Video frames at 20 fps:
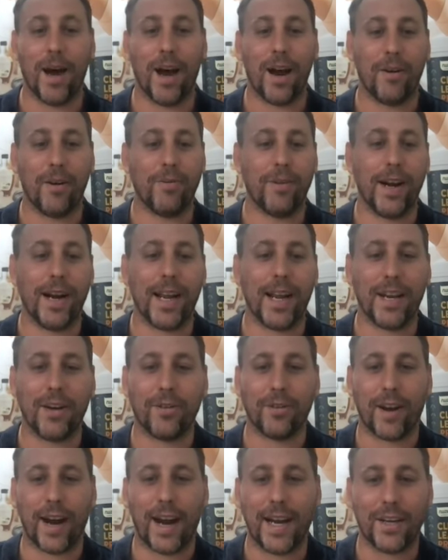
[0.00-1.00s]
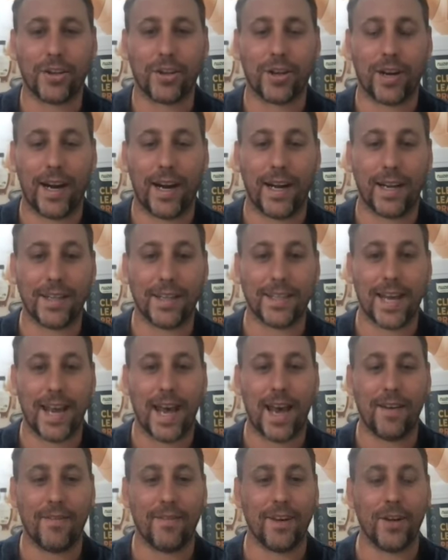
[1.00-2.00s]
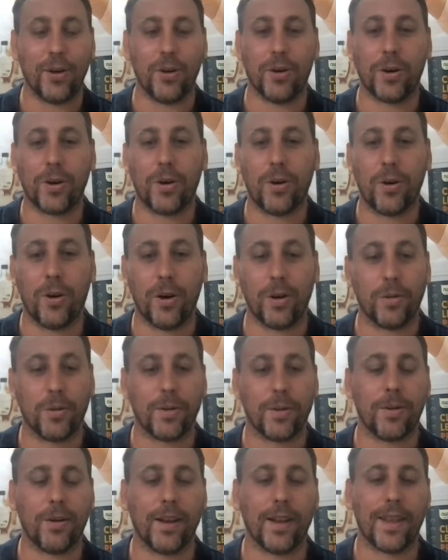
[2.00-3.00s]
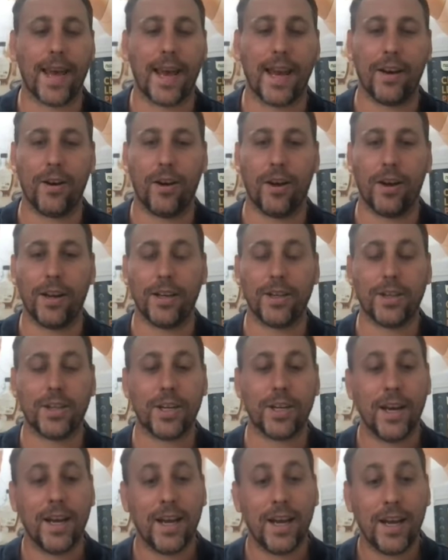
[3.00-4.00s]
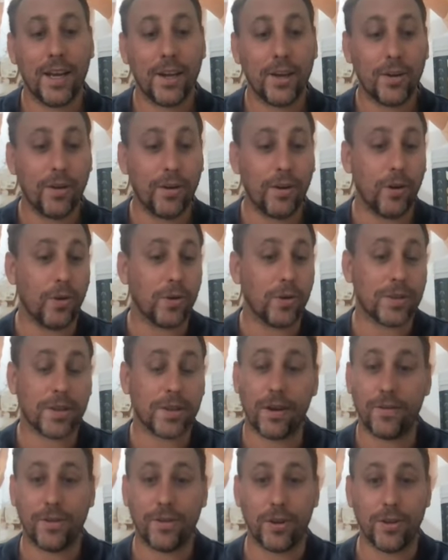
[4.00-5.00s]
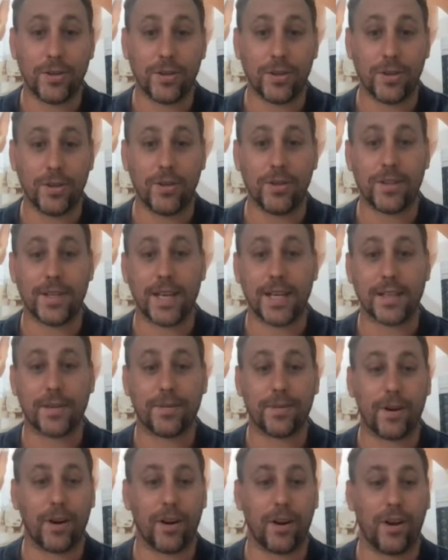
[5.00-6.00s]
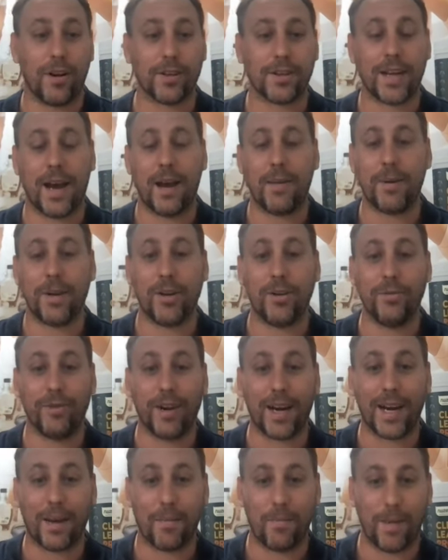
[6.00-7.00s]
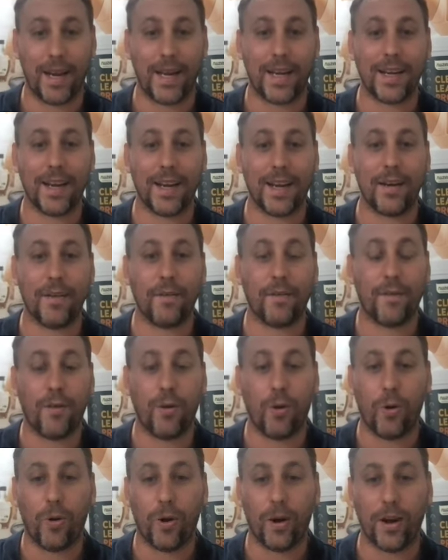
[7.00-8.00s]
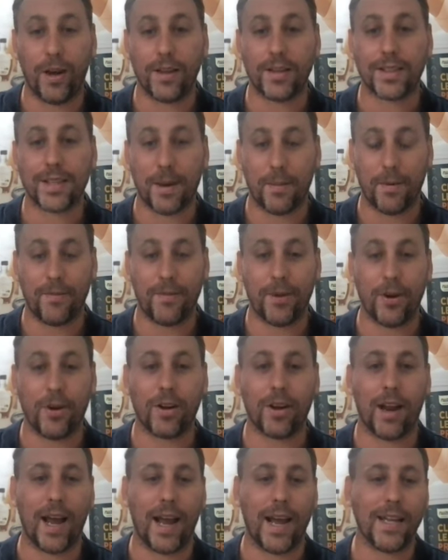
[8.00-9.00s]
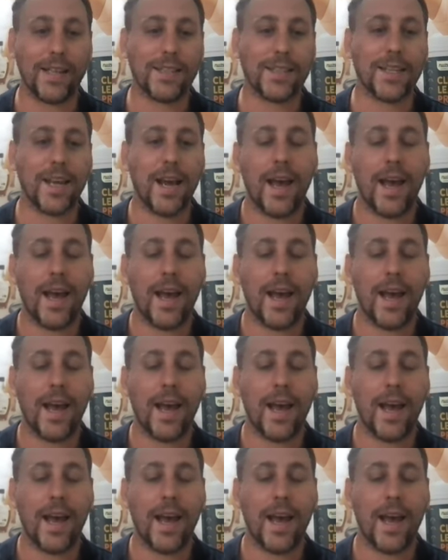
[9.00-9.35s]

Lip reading: a really great trainer to have in your court with all of that knowledge. You also have used Nuzest for a long time and you recommend it for some of your clients.